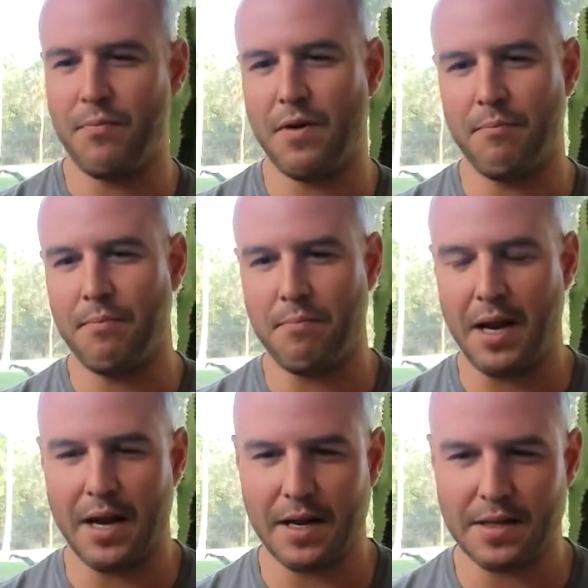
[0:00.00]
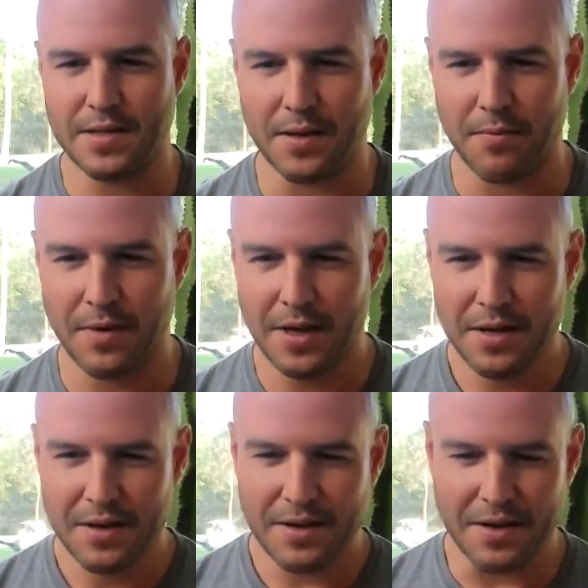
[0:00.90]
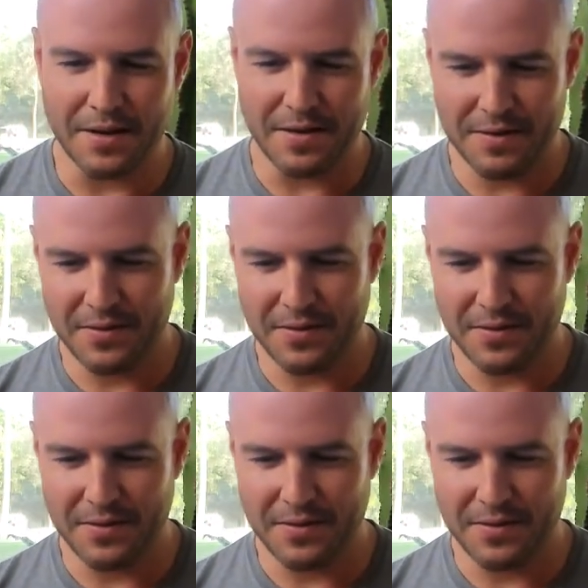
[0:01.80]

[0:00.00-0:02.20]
a meeting at some uh,